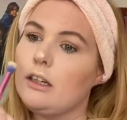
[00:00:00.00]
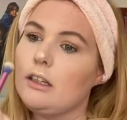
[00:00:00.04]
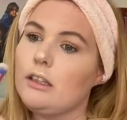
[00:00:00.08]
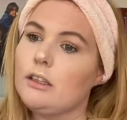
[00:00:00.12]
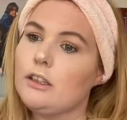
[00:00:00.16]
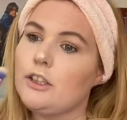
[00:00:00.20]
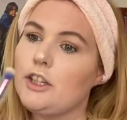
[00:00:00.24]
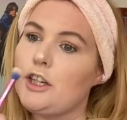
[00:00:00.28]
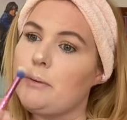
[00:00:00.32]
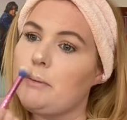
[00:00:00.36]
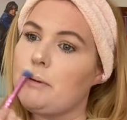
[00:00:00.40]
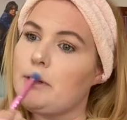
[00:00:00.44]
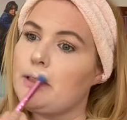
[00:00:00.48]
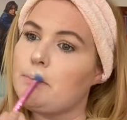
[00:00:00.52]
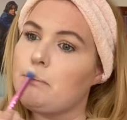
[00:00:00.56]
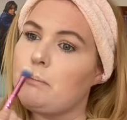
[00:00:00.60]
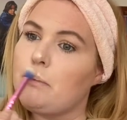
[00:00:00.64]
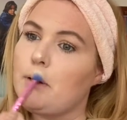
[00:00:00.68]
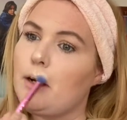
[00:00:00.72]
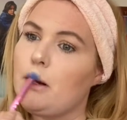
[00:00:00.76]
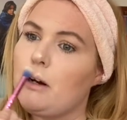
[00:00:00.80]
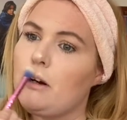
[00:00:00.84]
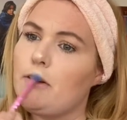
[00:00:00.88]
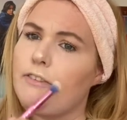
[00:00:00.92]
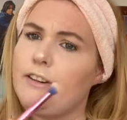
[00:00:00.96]
Cupid's
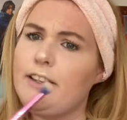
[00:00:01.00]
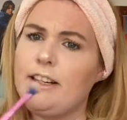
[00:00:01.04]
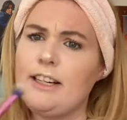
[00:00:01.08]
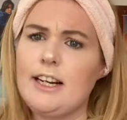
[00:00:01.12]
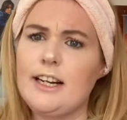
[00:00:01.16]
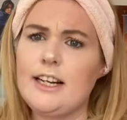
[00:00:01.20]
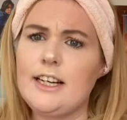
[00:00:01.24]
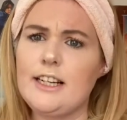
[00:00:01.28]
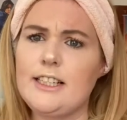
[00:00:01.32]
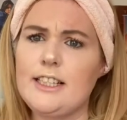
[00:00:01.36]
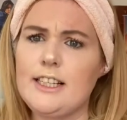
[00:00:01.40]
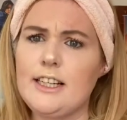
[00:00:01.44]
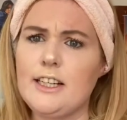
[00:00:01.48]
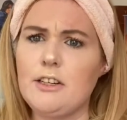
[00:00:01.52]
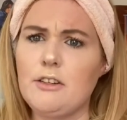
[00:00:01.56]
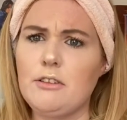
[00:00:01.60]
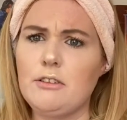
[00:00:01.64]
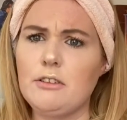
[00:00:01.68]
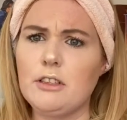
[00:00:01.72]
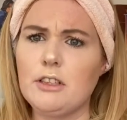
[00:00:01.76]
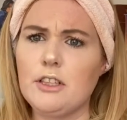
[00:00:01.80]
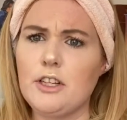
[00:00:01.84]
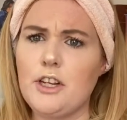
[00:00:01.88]
bow. I think, is it called a